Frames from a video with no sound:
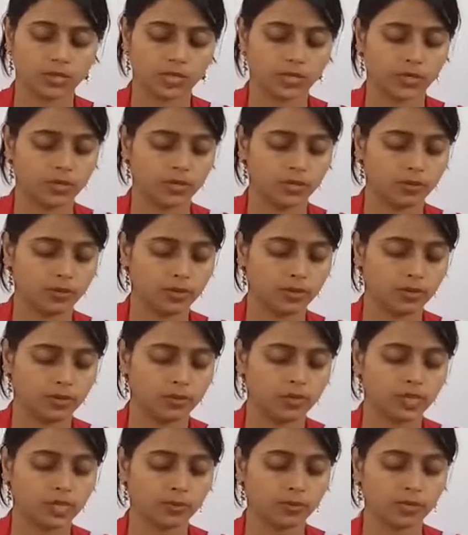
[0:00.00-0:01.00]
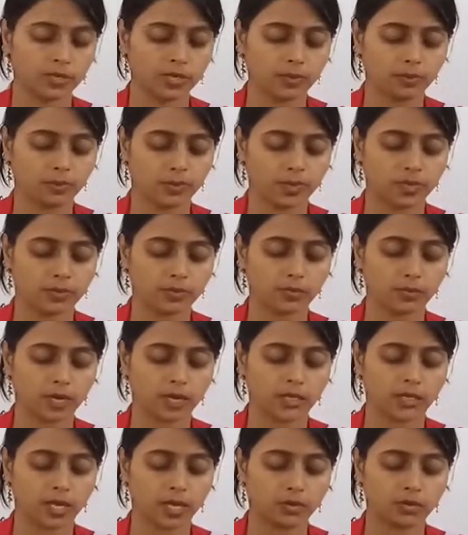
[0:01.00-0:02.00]
that you will never repeat
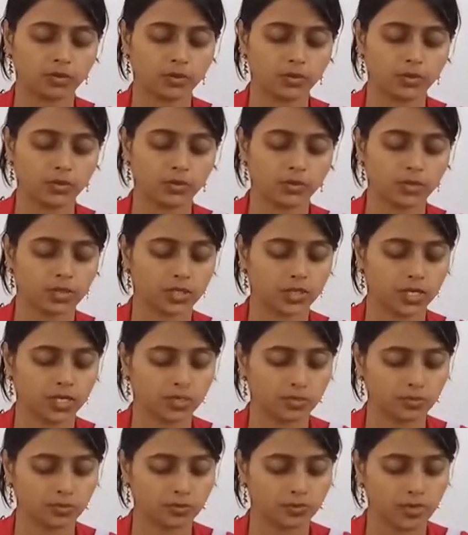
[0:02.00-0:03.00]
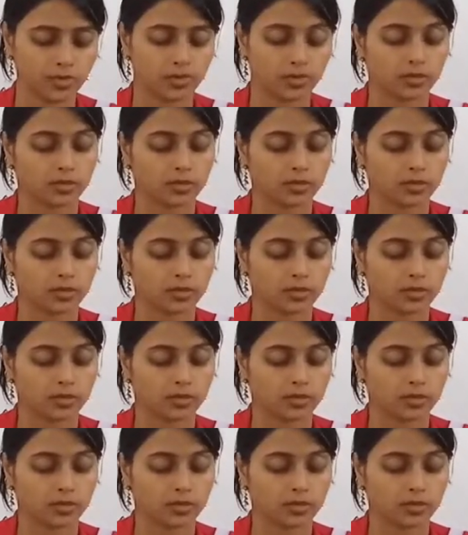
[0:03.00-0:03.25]
what I am going to tell you?